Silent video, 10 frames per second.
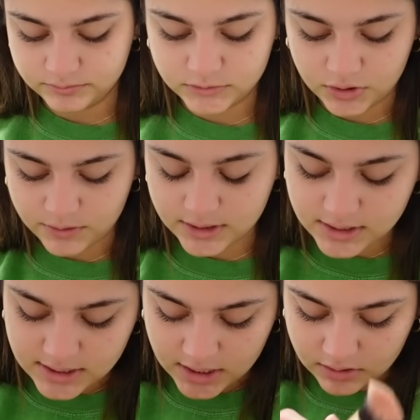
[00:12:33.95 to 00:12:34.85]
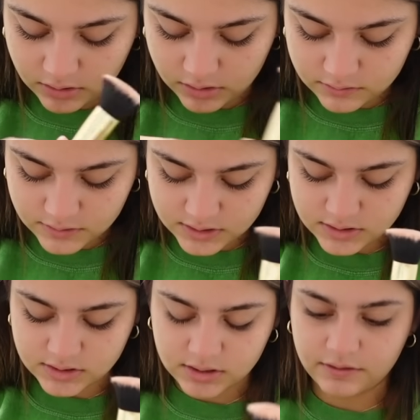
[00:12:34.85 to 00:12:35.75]
So we're going to take all of this
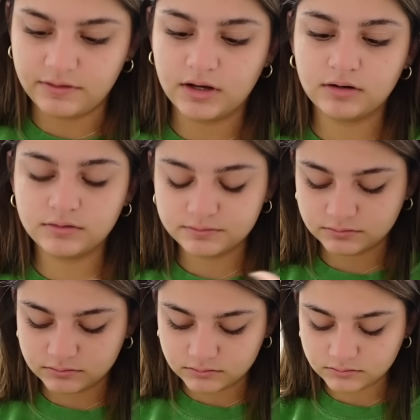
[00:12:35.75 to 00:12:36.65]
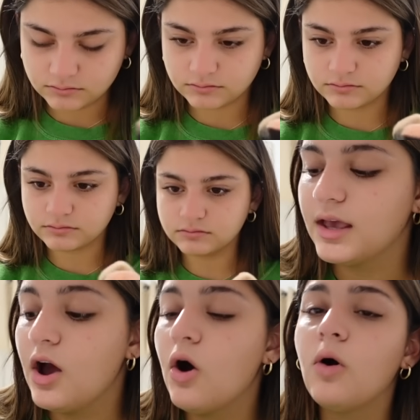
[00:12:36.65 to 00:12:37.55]
stuff out.
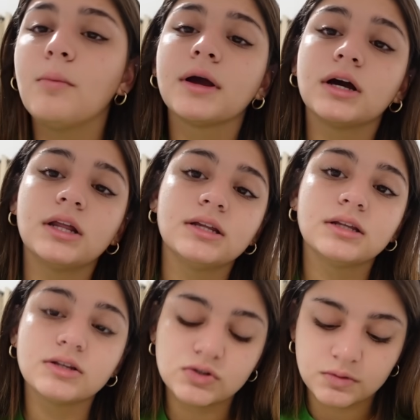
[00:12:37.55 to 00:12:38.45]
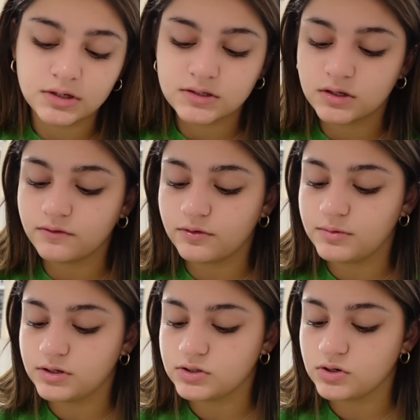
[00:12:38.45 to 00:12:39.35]
Oh, my God, he did the sweetest thing for
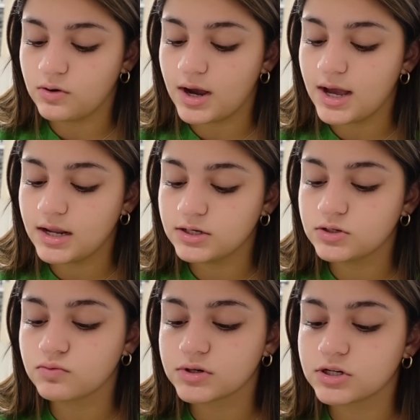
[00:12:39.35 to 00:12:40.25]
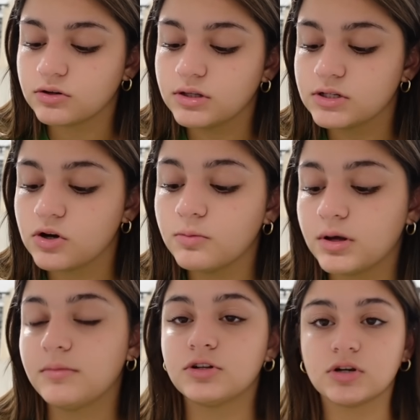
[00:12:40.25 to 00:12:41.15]
me. So I had to return these
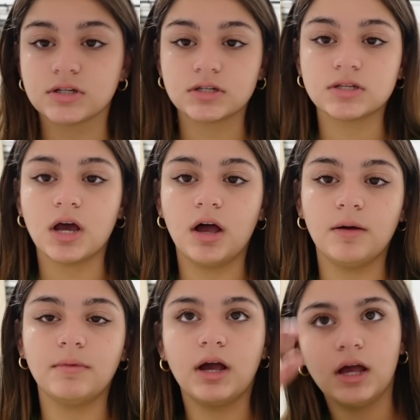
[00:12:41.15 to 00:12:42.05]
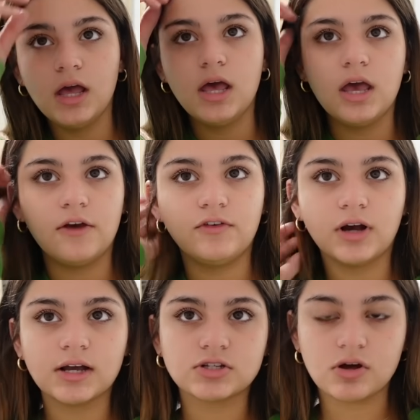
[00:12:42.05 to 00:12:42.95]
homecoming dresses. If you
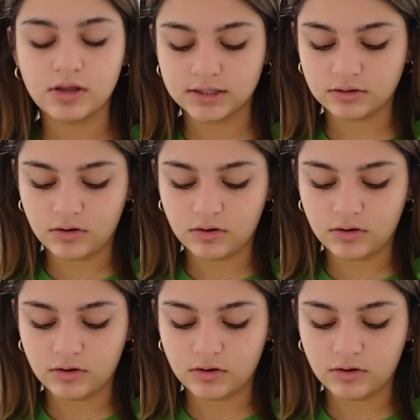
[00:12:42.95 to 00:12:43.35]
guys saw, like,